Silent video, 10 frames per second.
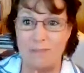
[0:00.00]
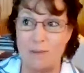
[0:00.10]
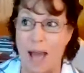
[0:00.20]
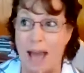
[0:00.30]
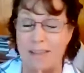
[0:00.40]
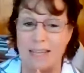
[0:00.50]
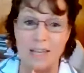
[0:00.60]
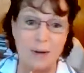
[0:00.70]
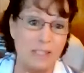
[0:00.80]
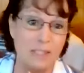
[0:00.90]
If you have any
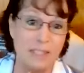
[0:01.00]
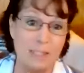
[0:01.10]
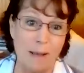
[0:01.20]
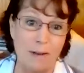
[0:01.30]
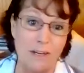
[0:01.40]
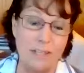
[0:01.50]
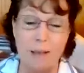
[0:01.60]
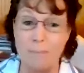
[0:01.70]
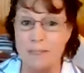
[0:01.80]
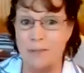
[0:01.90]
questions about our
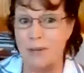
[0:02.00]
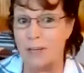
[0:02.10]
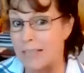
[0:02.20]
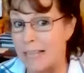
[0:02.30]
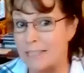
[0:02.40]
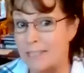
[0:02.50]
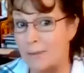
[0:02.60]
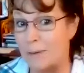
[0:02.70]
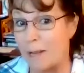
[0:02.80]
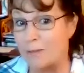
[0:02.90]
topics or our classes
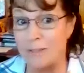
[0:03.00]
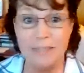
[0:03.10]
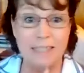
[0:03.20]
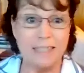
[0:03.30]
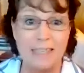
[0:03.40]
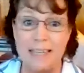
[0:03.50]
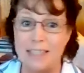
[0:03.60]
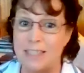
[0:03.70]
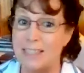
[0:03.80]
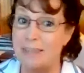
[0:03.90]
or about unity,
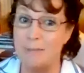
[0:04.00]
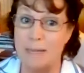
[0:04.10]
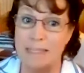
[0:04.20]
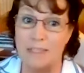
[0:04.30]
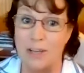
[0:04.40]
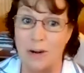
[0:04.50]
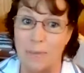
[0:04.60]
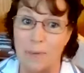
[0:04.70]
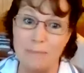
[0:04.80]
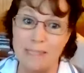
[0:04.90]
just leave a message on
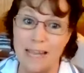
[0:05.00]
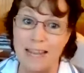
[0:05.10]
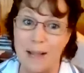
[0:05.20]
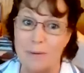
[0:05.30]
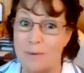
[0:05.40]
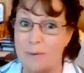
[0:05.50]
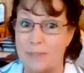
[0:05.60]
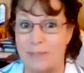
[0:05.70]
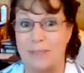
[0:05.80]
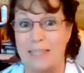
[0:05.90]
our website and we will
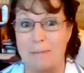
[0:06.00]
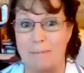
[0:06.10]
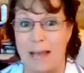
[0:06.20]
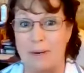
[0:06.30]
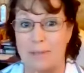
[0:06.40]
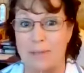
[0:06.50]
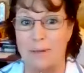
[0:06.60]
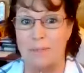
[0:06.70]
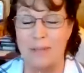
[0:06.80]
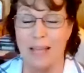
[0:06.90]
certainly get back with you.